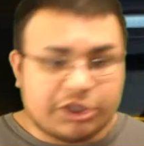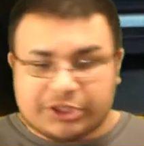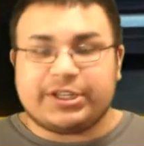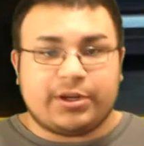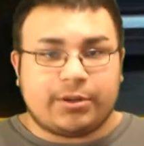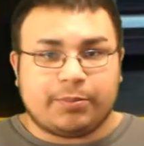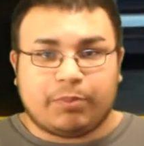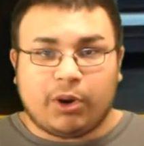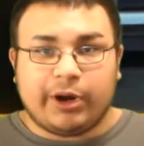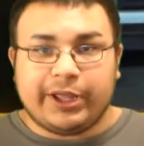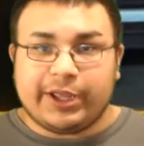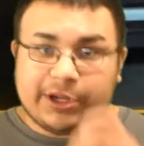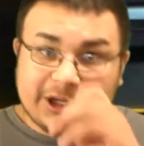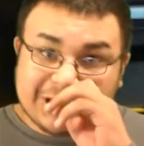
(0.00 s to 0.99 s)
just in a
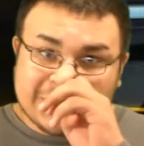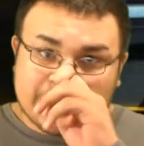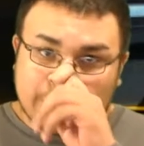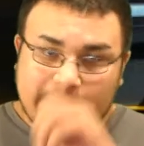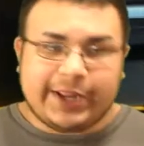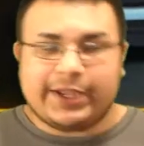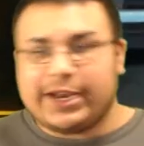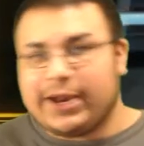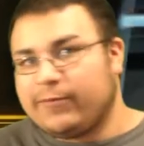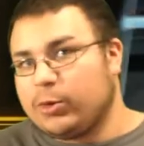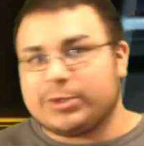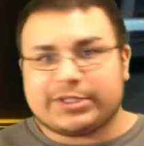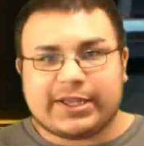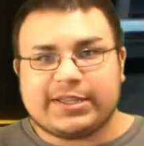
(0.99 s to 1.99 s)
party and you're just waiting and
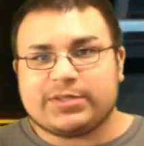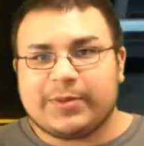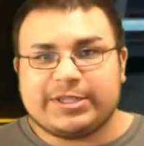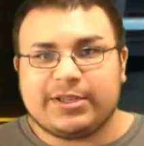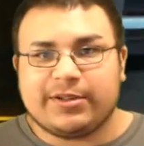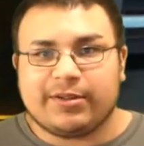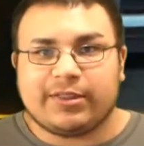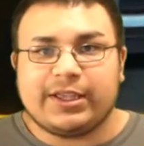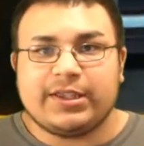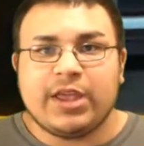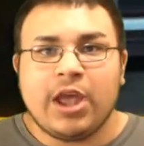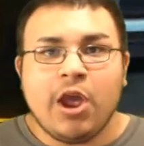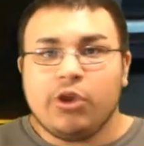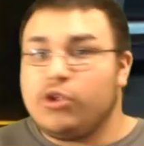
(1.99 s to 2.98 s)
everyone's customizing their
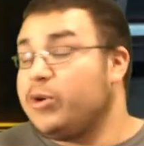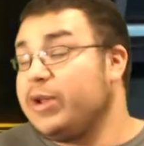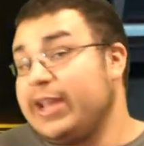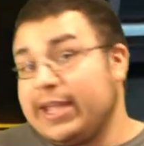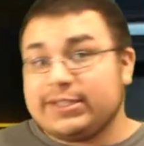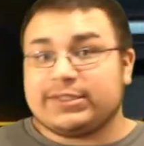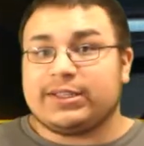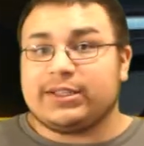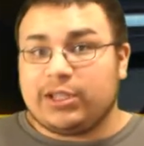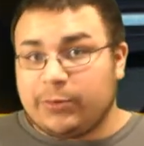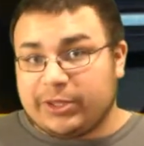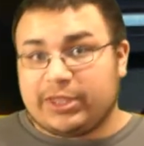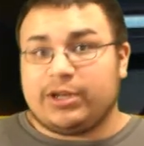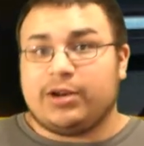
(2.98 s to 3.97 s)
thing. You can
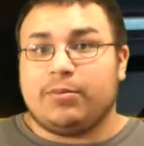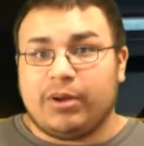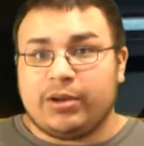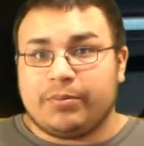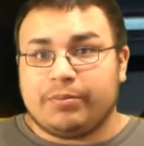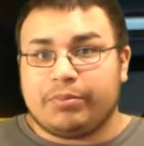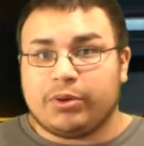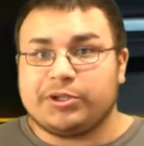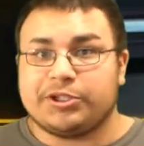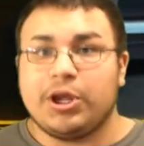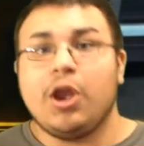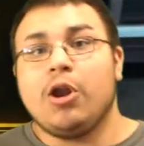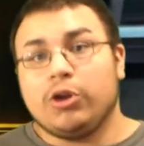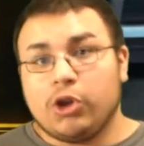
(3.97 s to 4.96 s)
instantly, within a button push,
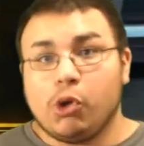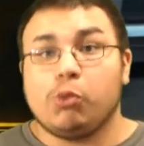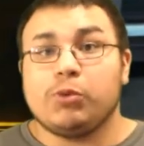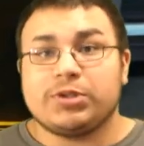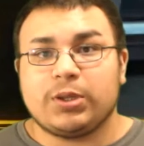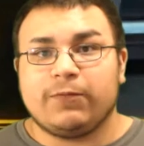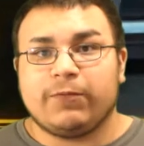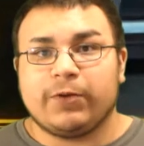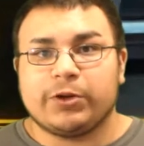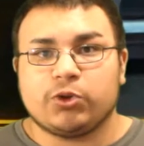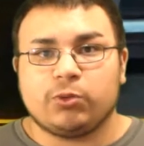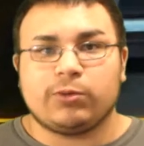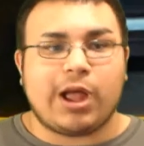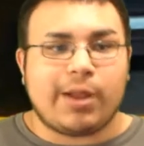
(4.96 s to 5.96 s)
go into the
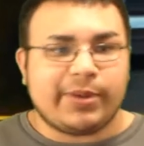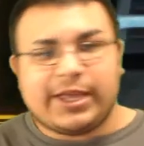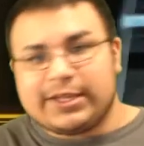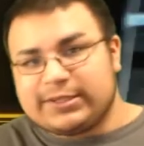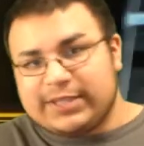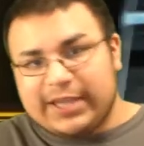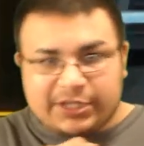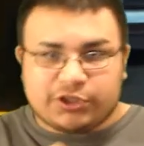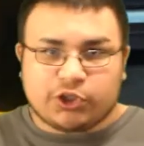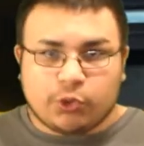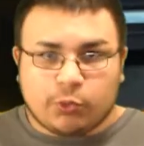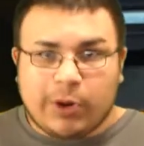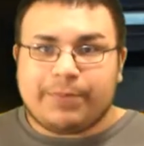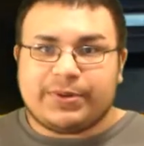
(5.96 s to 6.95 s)
virtual lobby and test
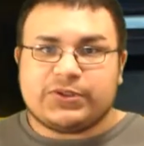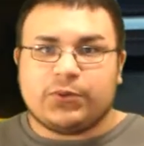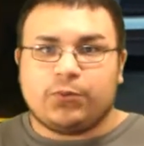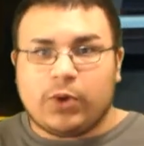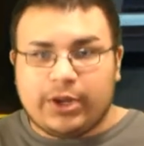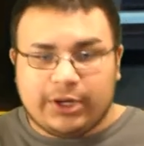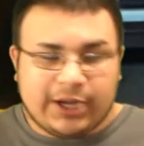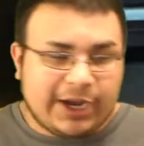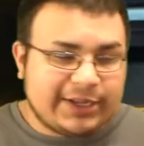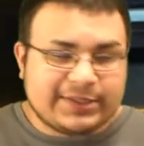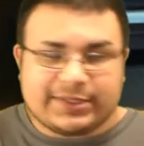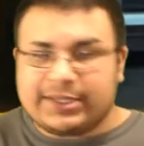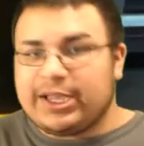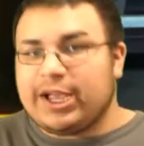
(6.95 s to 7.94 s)
your weapons and whatnot
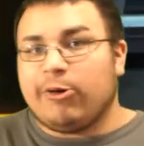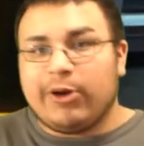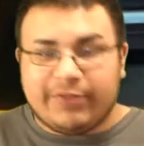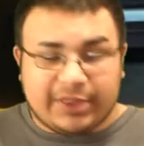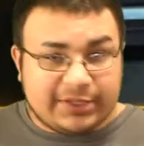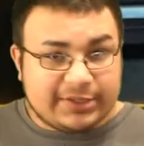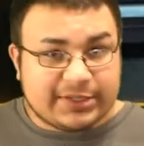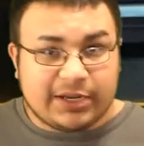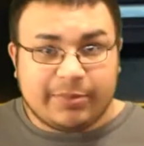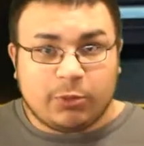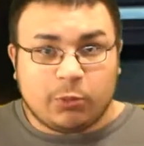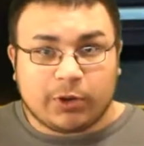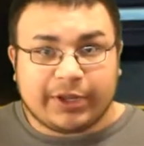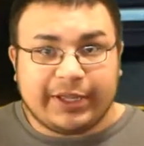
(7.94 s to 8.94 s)
and see how everything's going to
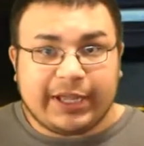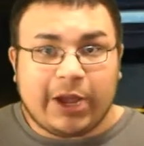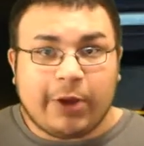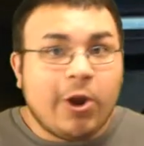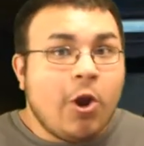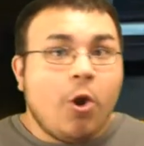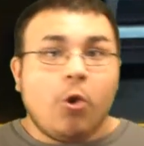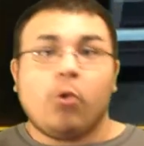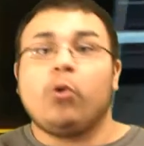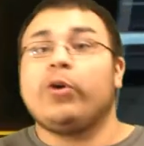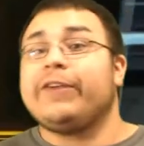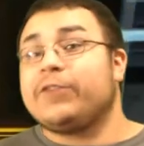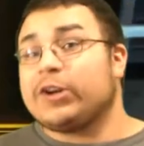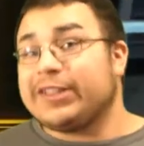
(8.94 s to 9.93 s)
be working out.
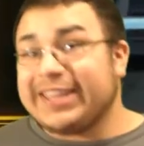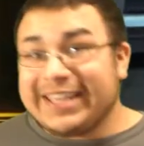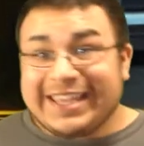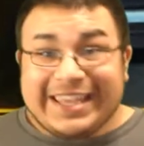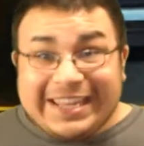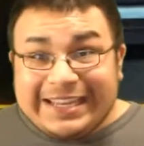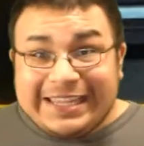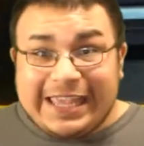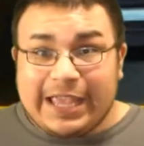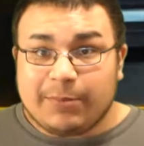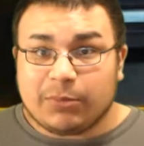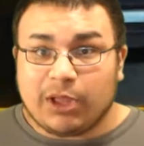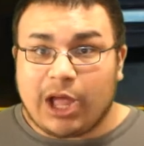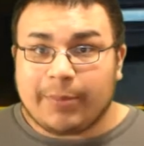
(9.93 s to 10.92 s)
Or if you're in the
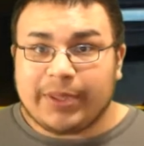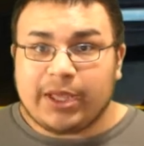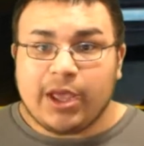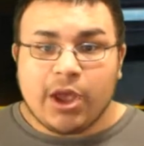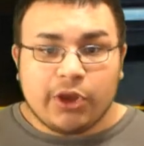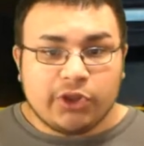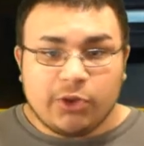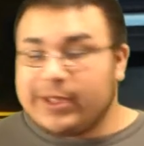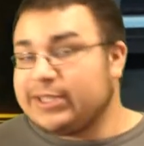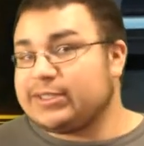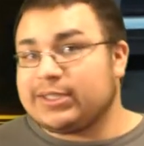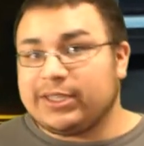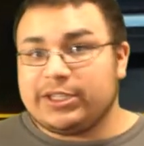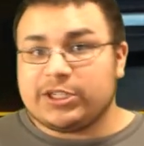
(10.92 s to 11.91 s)
in-game lobby, you
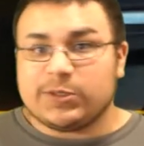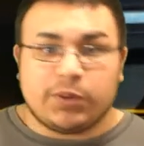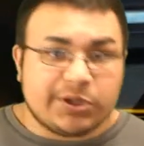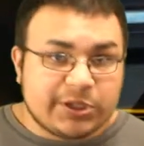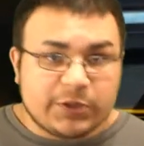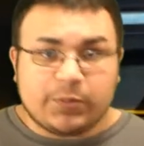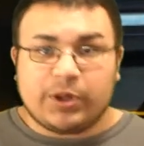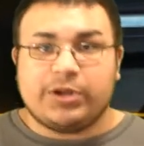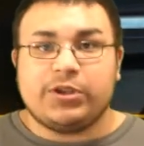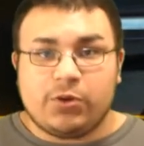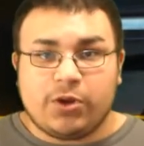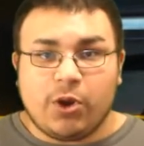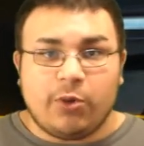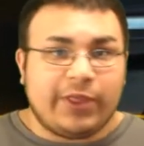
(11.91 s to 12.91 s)
instantly just push this button,
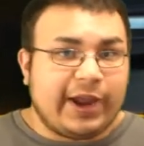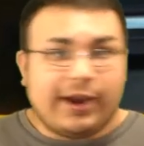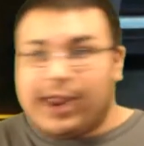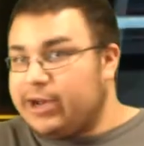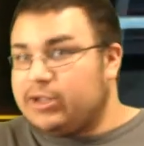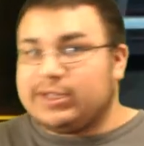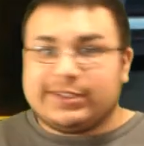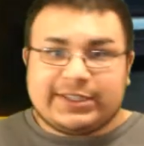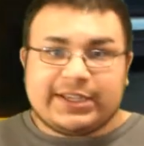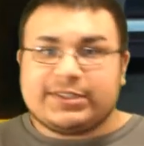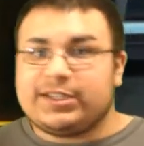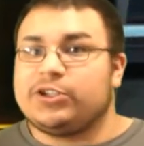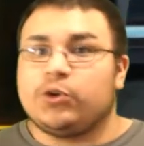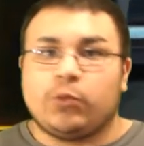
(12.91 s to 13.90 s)
you go there and you can
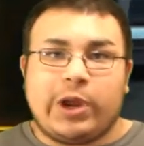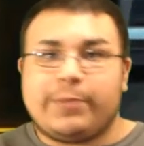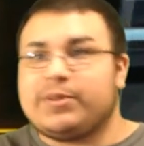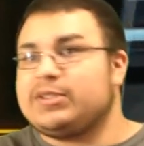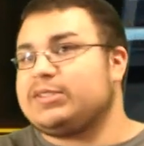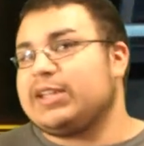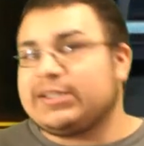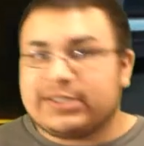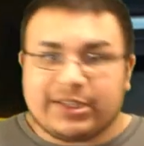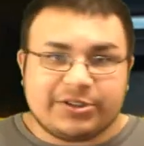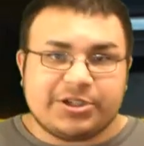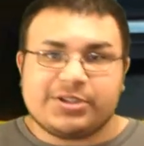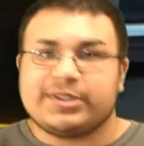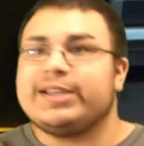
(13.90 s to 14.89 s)
test out your weapons, test
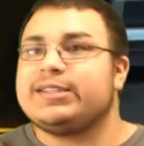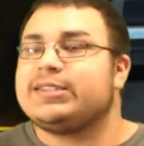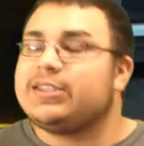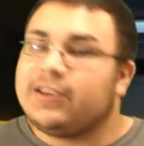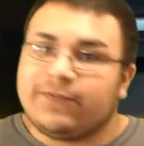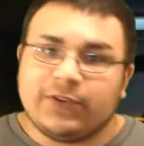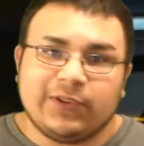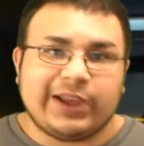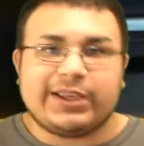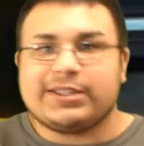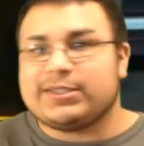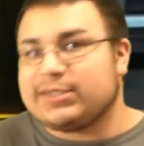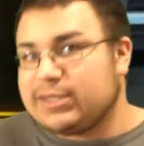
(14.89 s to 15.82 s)
out your sights, see if you like it,